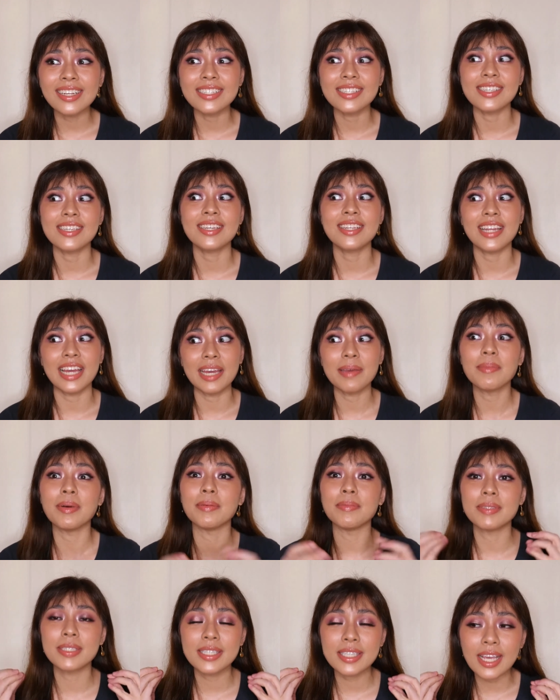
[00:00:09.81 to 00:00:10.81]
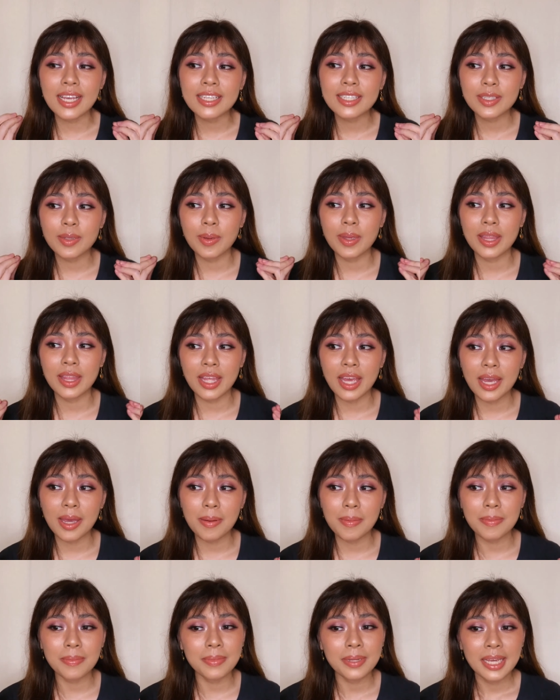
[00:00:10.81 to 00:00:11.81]
As in, I'm obsessed with
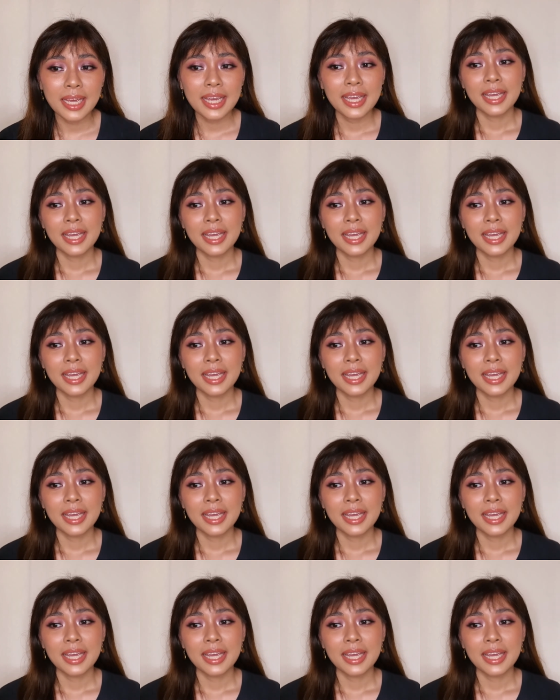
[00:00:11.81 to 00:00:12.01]
them.